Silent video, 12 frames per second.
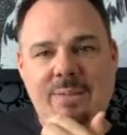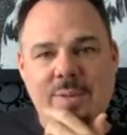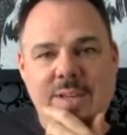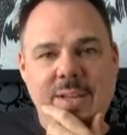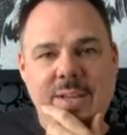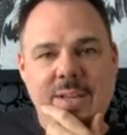to
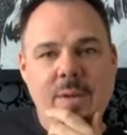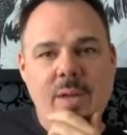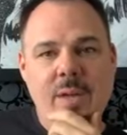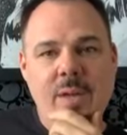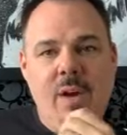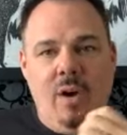connect with
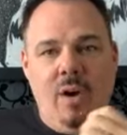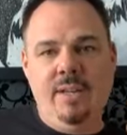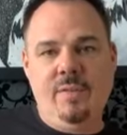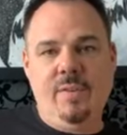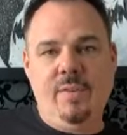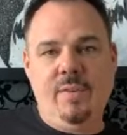him
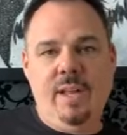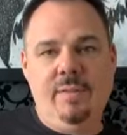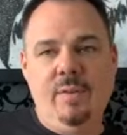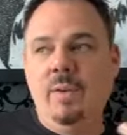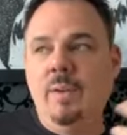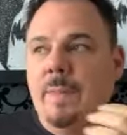on a
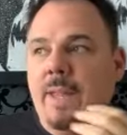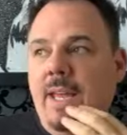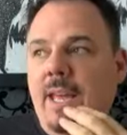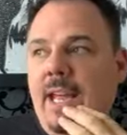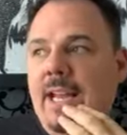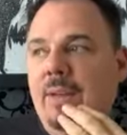different level.